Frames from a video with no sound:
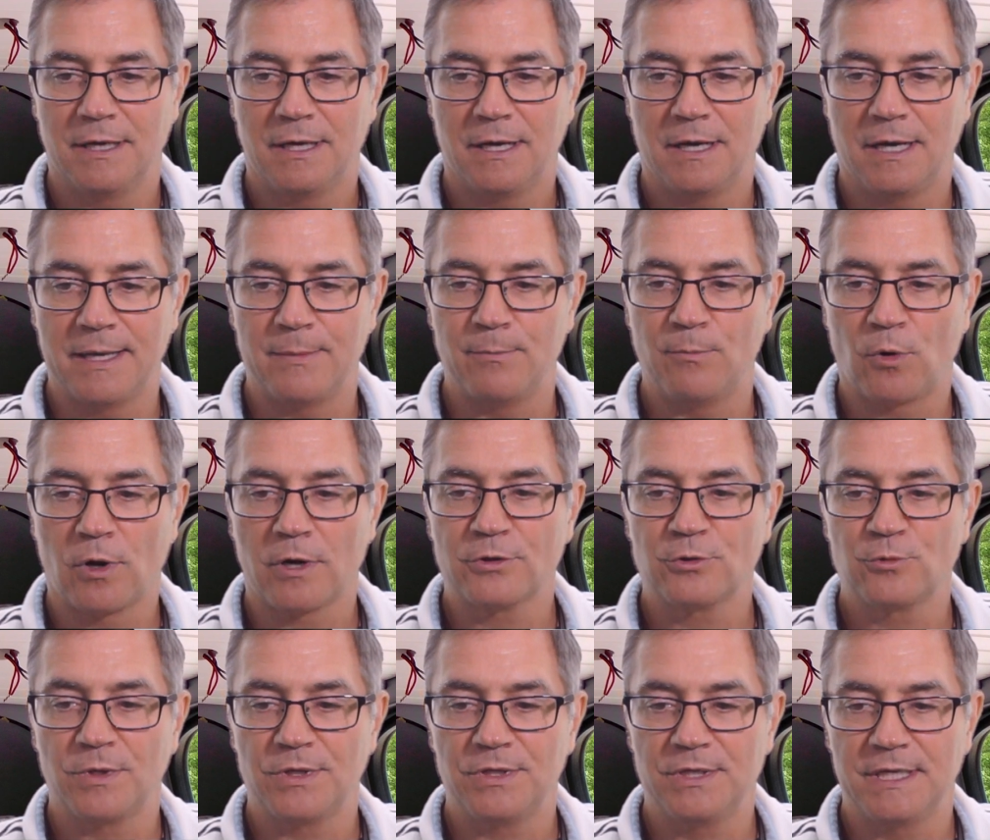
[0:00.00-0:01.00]
I
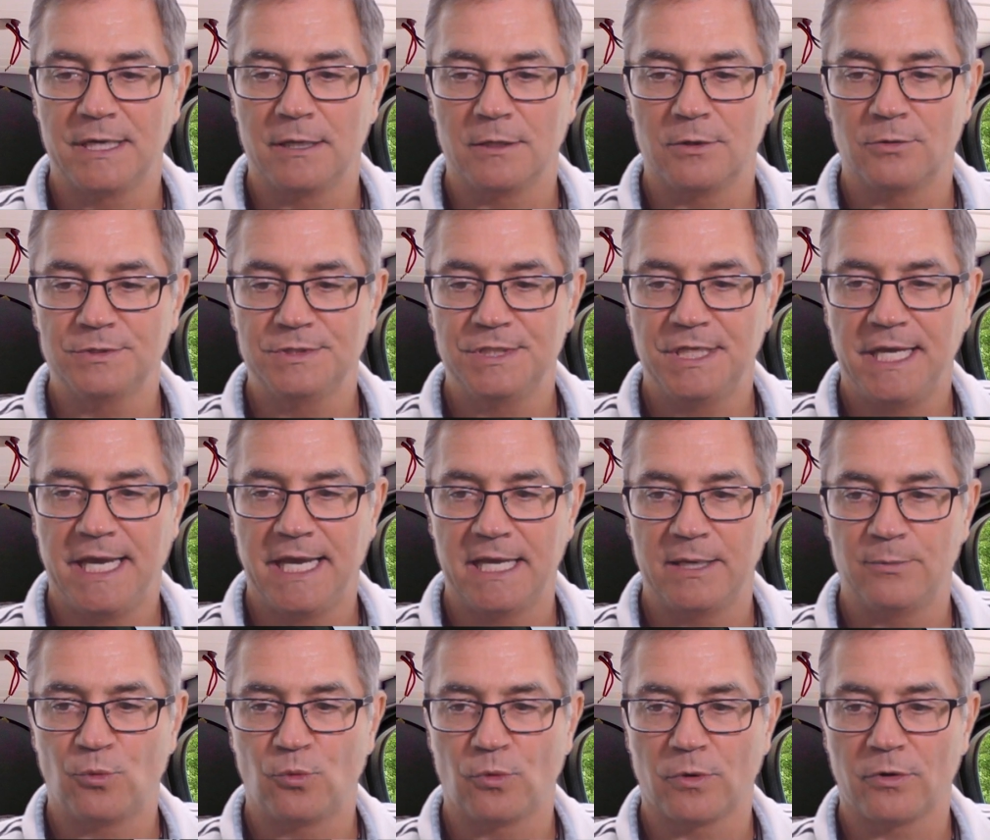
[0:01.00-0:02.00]
marked with yellow
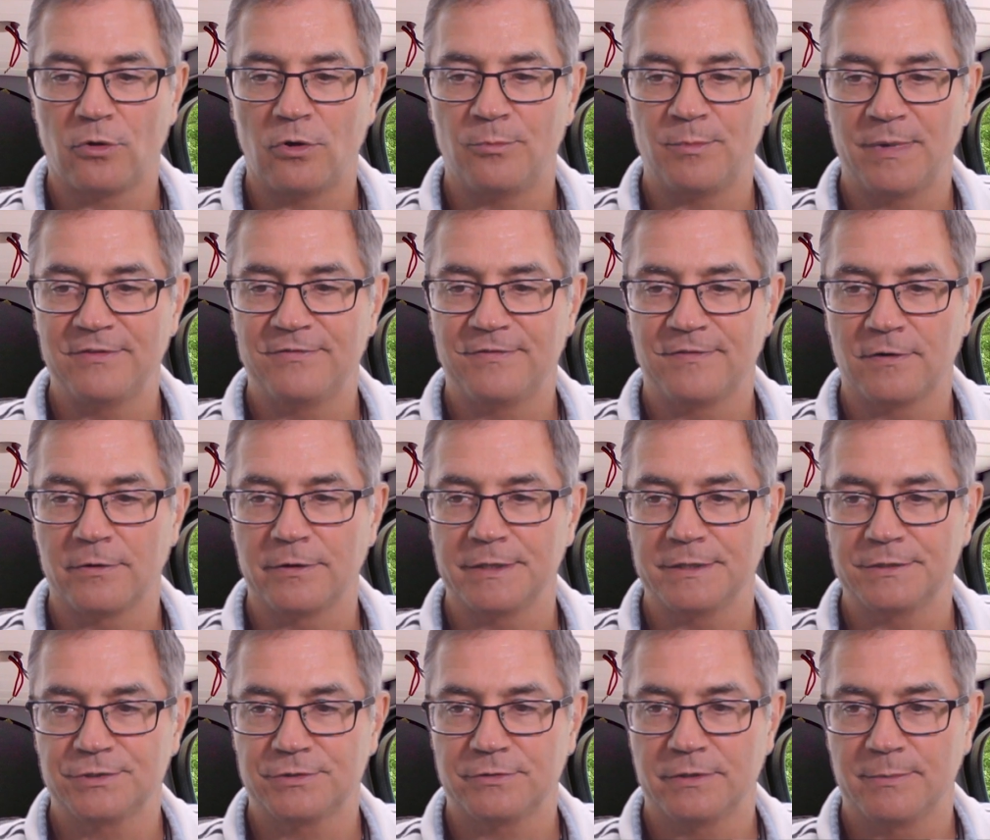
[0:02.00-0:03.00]
tape where all my
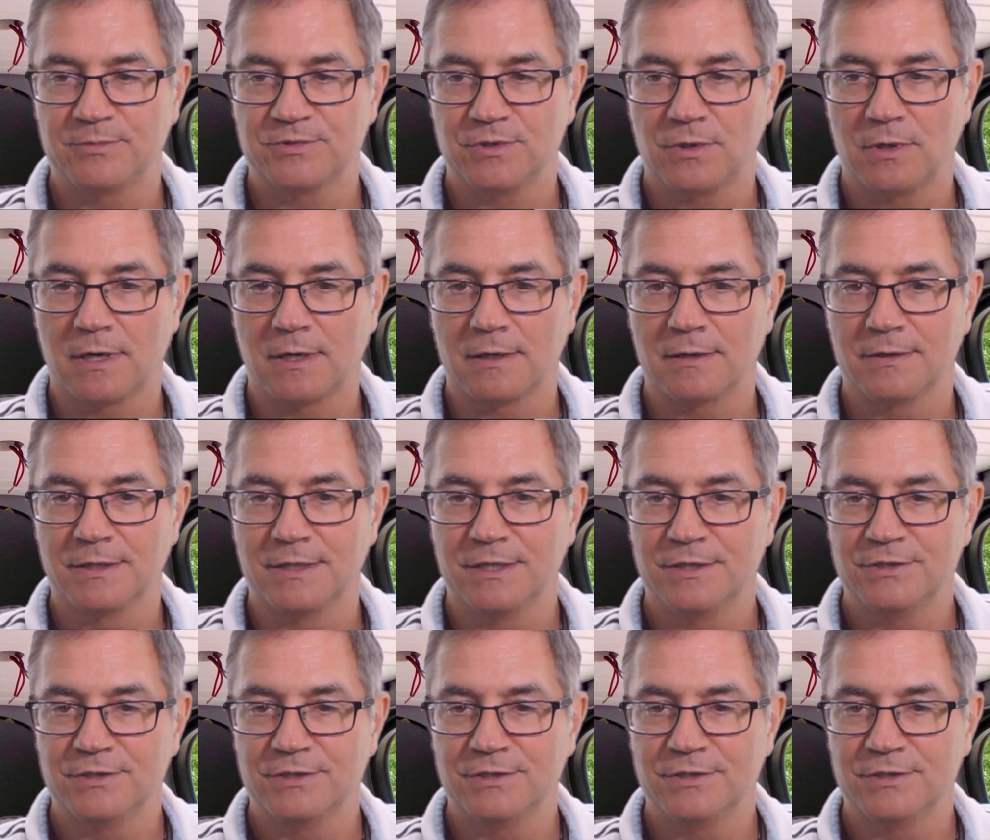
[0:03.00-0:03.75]
furring strips are,